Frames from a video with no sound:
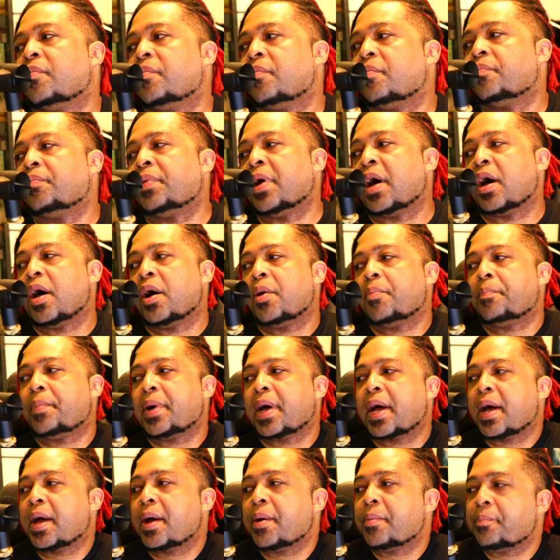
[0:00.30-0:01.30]
bum
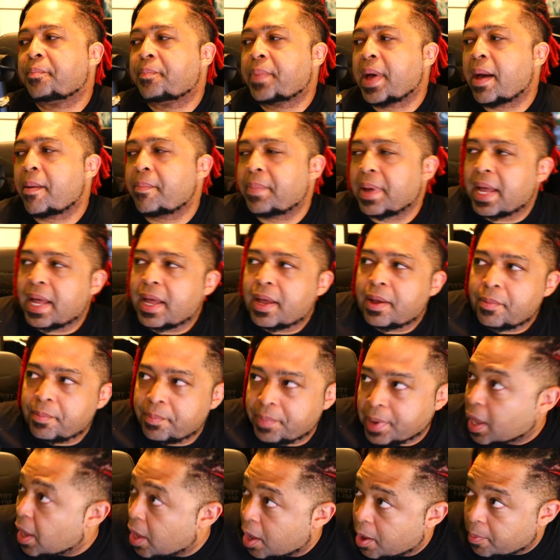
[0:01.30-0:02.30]
bum ba bum
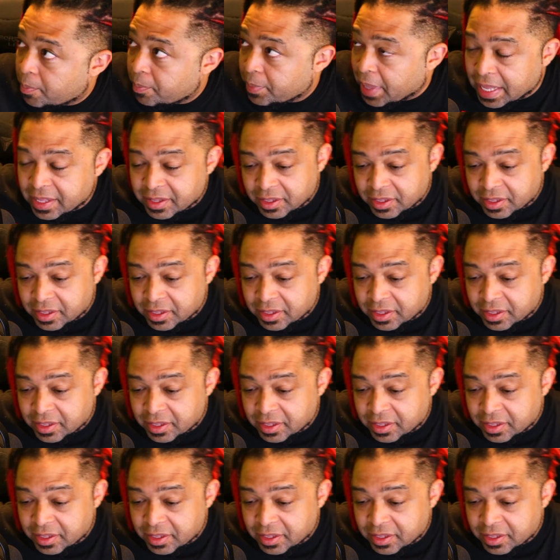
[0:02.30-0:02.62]
bum.